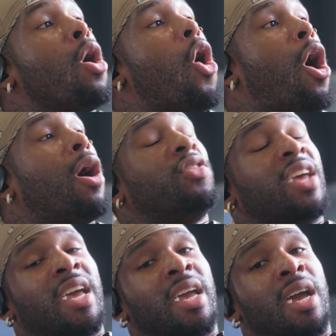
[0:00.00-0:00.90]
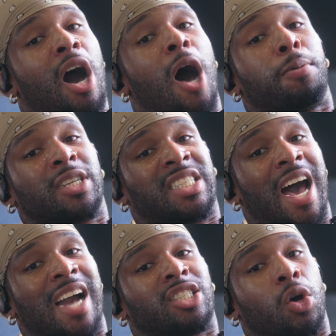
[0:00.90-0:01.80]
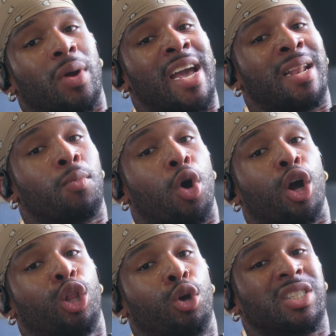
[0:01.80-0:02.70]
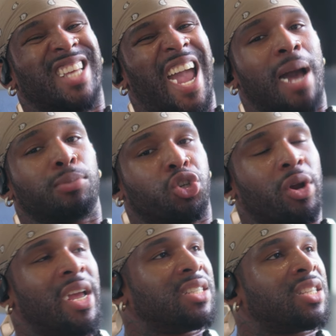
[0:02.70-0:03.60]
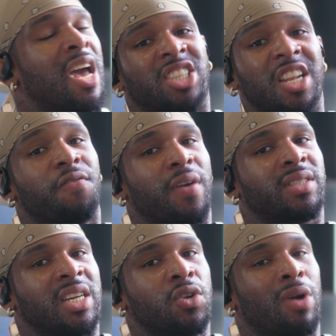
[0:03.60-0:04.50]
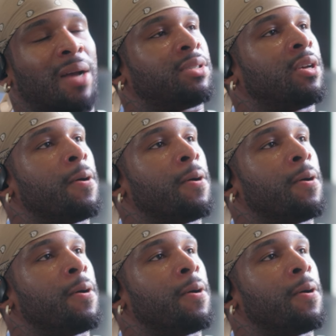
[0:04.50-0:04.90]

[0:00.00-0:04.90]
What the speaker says: on the upper side, so we're hitting more glutes, hamstrings, 10 to 15 reps.